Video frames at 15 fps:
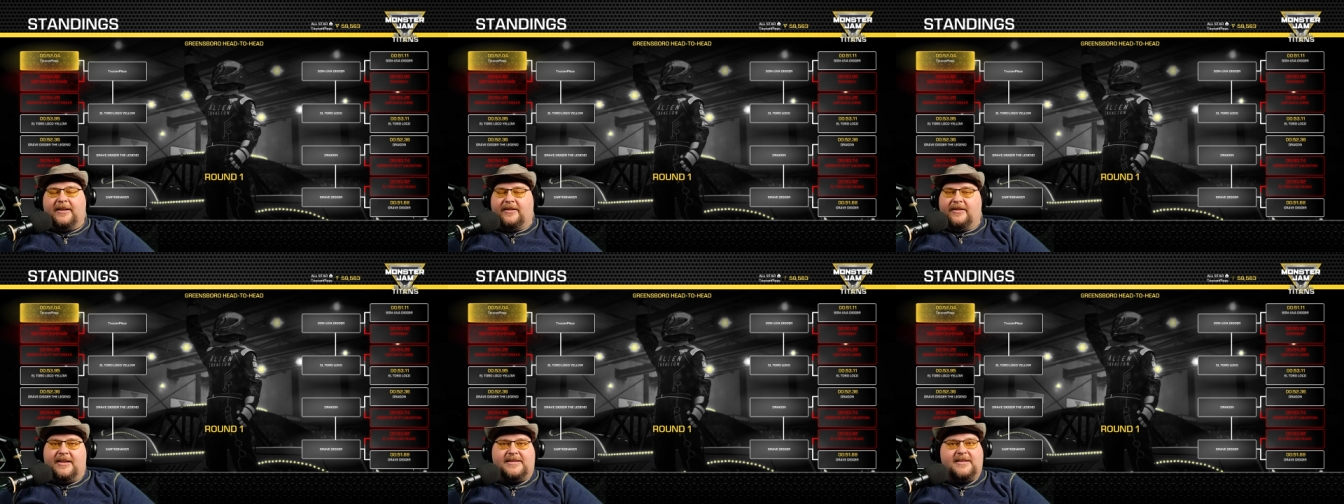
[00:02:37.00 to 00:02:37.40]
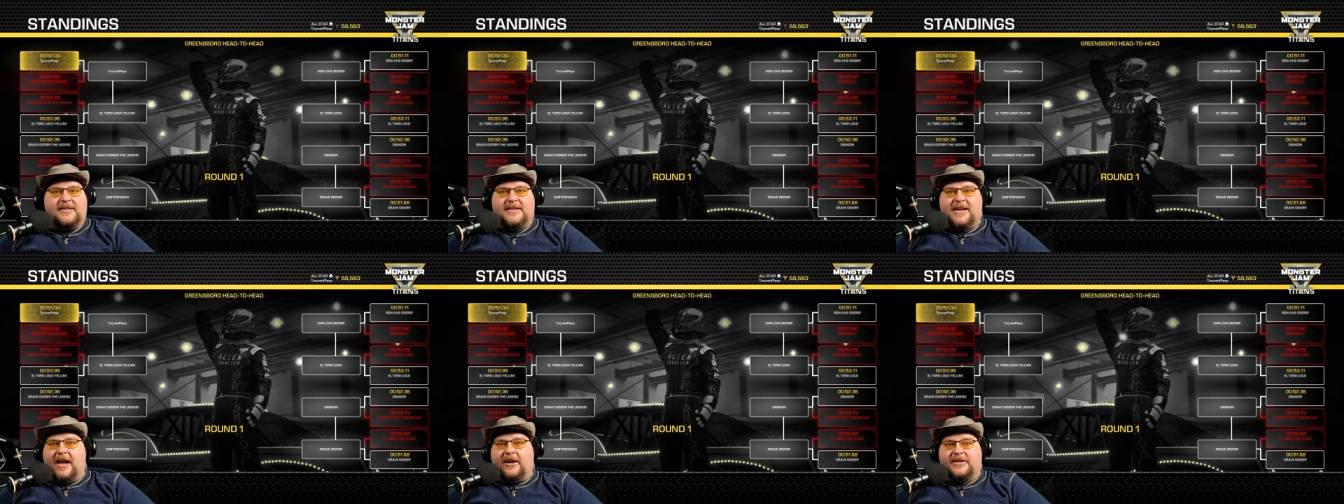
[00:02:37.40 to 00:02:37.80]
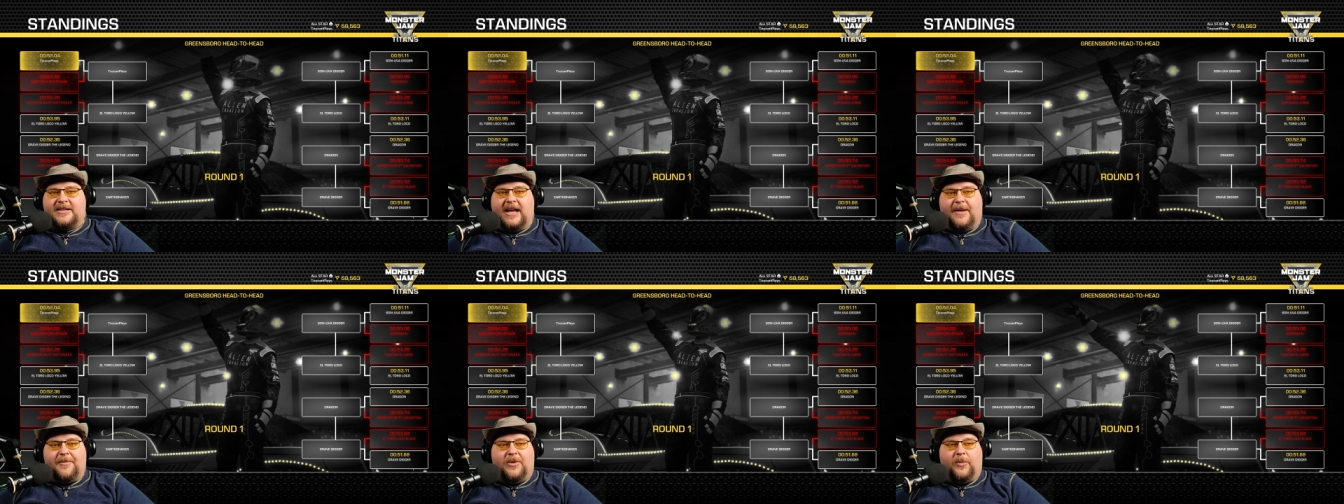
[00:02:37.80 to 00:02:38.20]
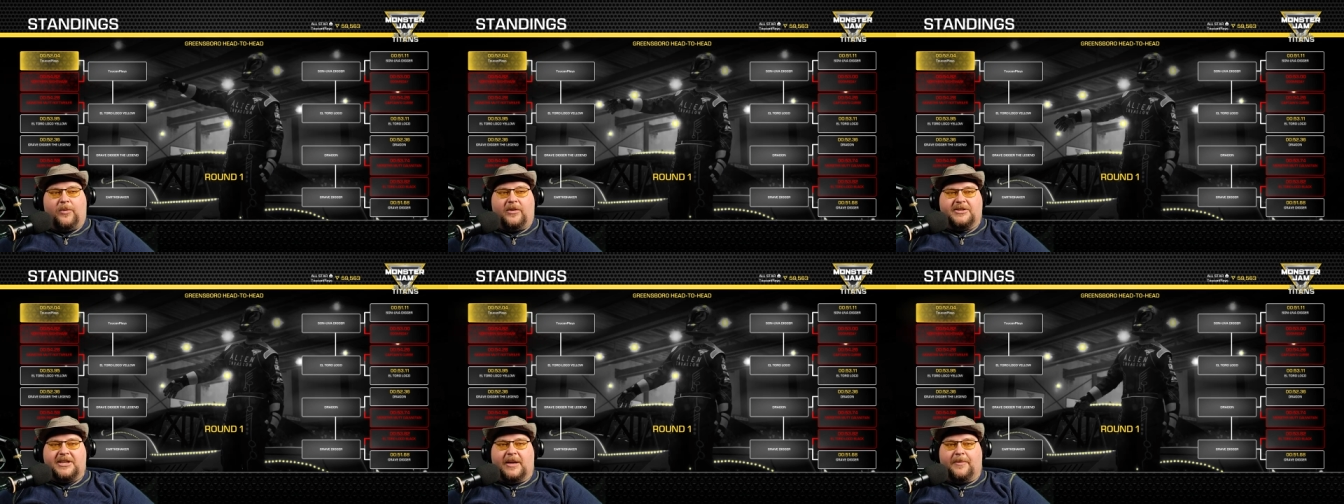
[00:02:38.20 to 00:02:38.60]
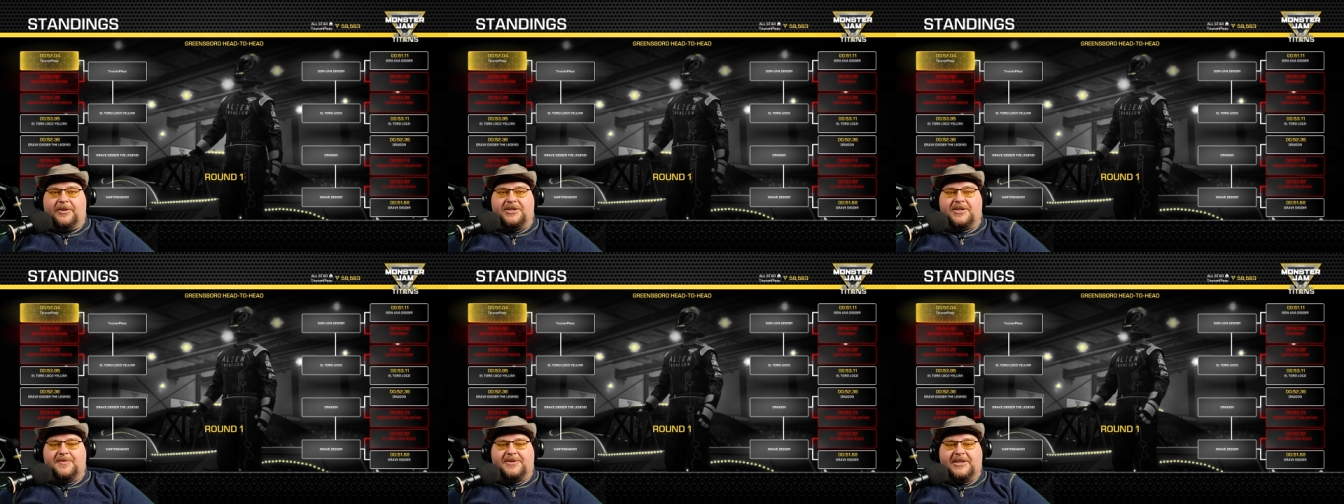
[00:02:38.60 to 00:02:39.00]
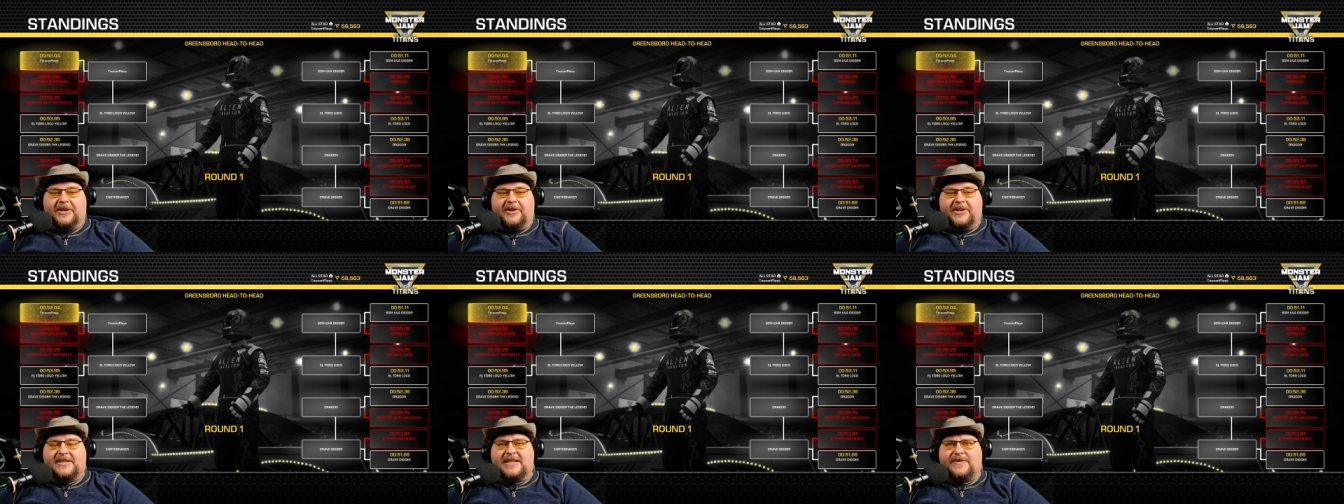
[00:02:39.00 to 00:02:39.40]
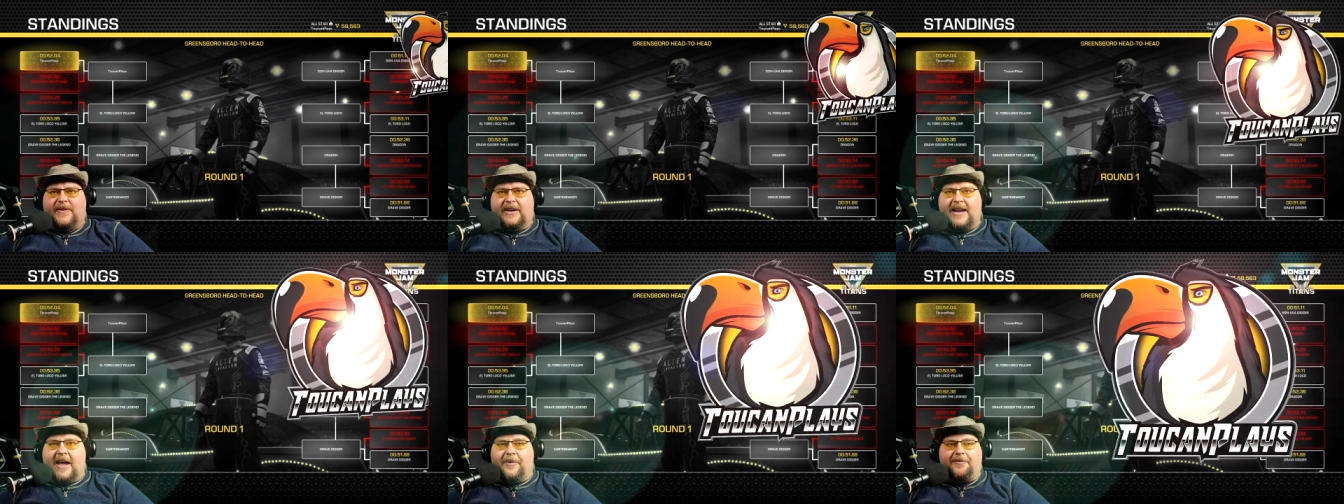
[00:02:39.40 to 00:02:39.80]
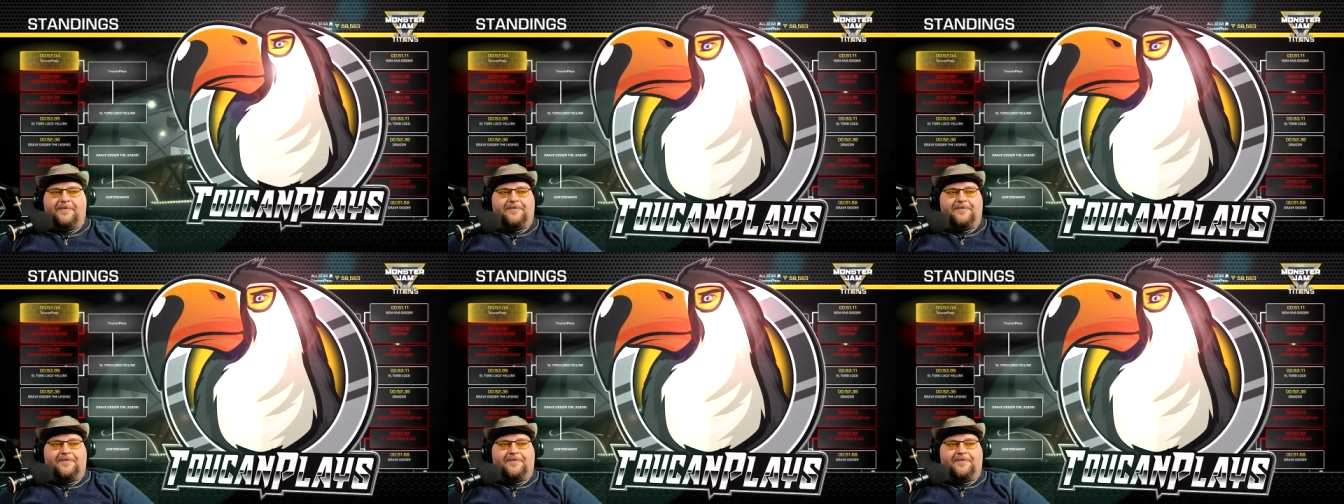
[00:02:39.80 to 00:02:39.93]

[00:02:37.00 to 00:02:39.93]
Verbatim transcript: this entire time in the World Championship Series. Let's find out.